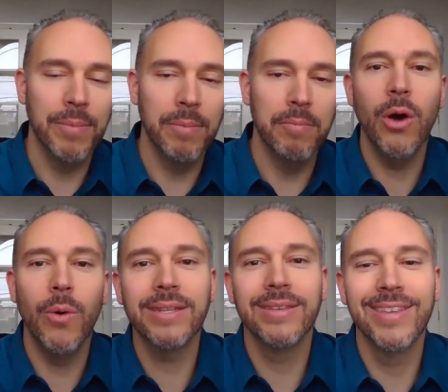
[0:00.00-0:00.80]
blow
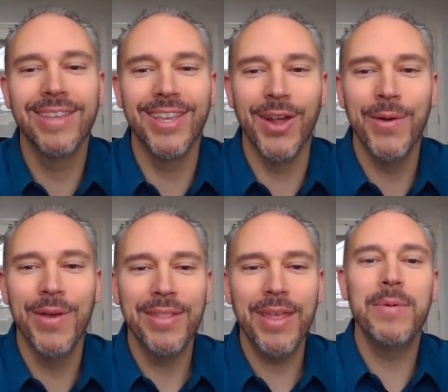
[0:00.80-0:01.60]
it. You know,
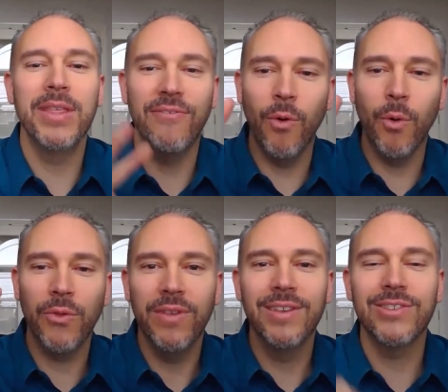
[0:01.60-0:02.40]
that would be the
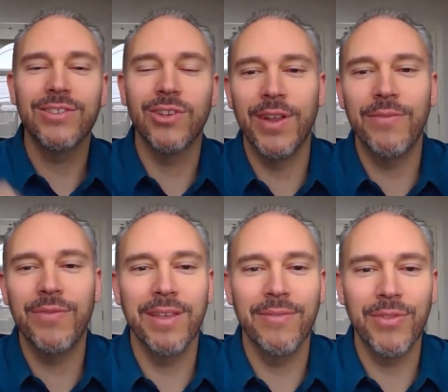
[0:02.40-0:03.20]
fourth servant. If
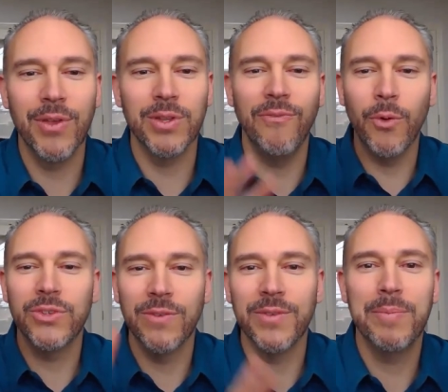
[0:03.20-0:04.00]
that if there was a fourth
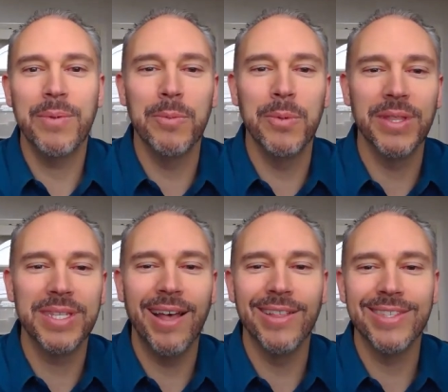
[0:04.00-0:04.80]
servant, the parable of the
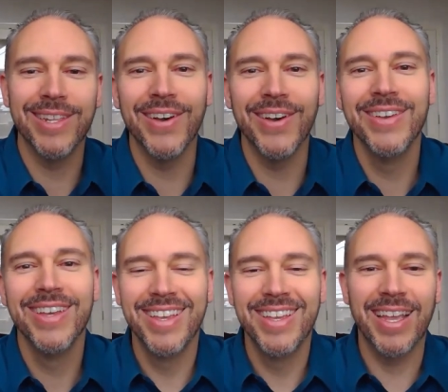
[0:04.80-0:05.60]
talents. You know,
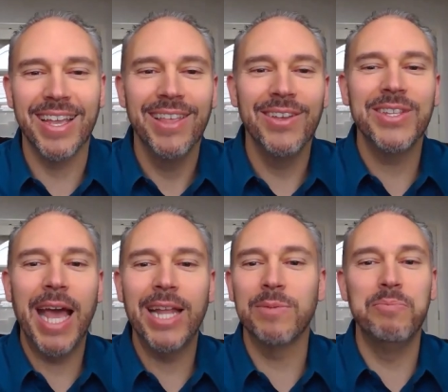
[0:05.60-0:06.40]
right. like there's a
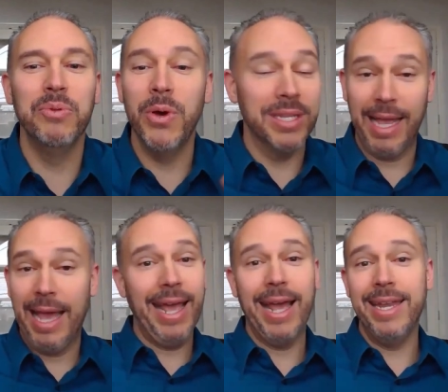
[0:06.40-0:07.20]
guy just blew it. It's like
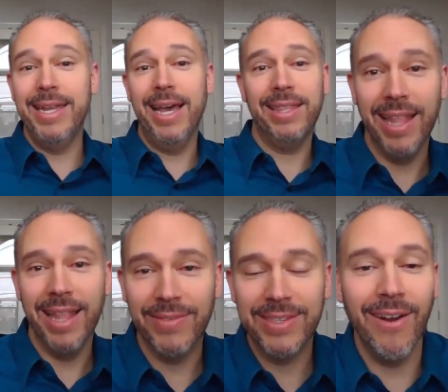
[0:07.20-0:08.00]
I got nothing
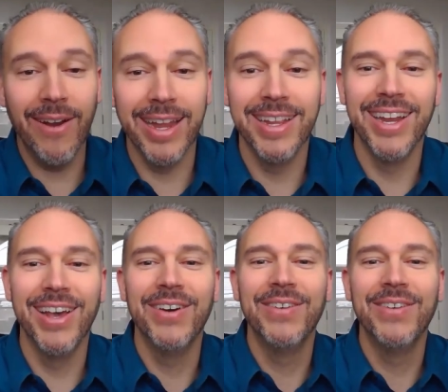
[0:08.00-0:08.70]
left. Sorry. You know.